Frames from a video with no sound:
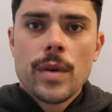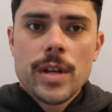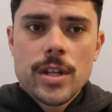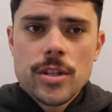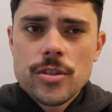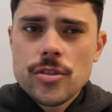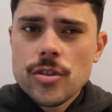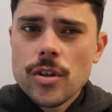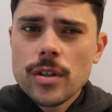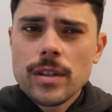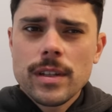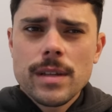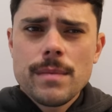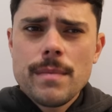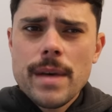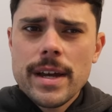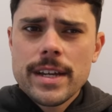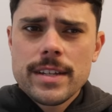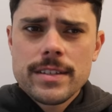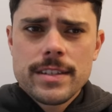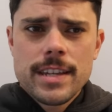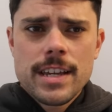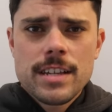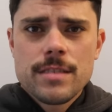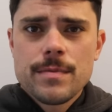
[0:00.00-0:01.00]
We can certainly
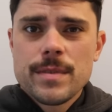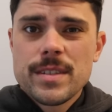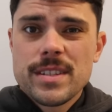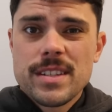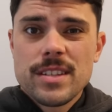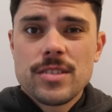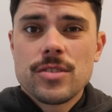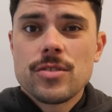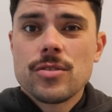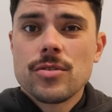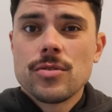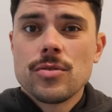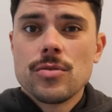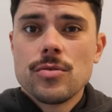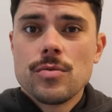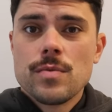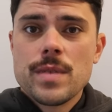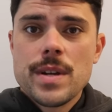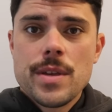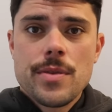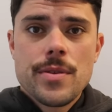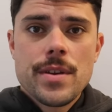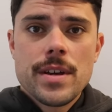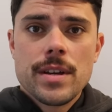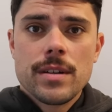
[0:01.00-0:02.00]
make assessments as to who
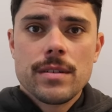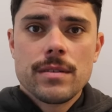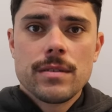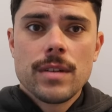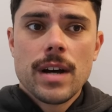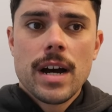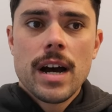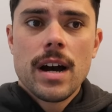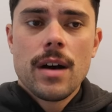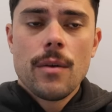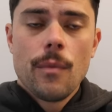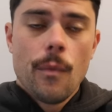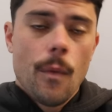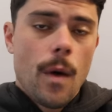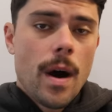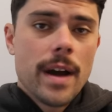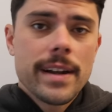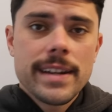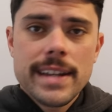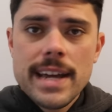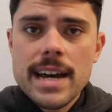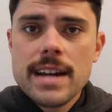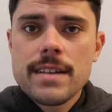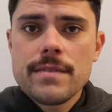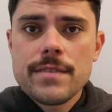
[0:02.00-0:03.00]
we think
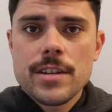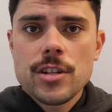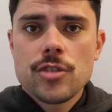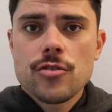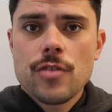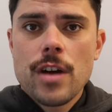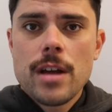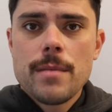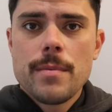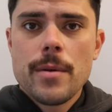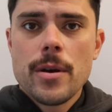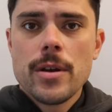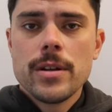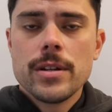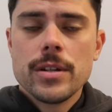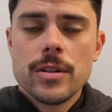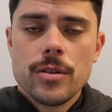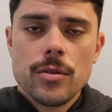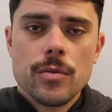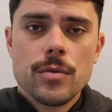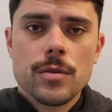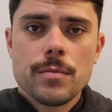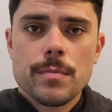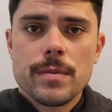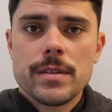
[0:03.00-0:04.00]
won out of their trade period and
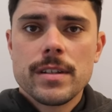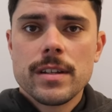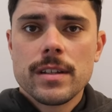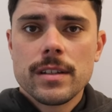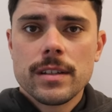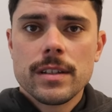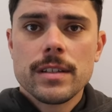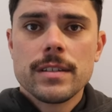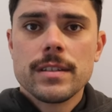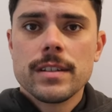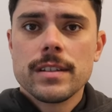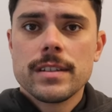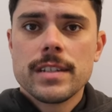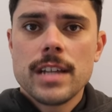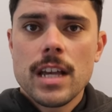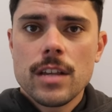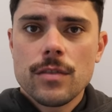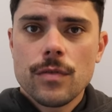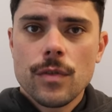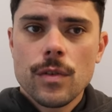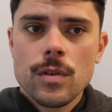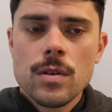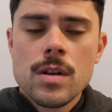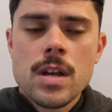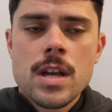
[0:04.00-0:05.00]
who was particularly
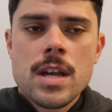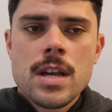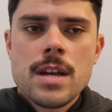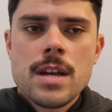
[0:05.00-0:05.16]
successful,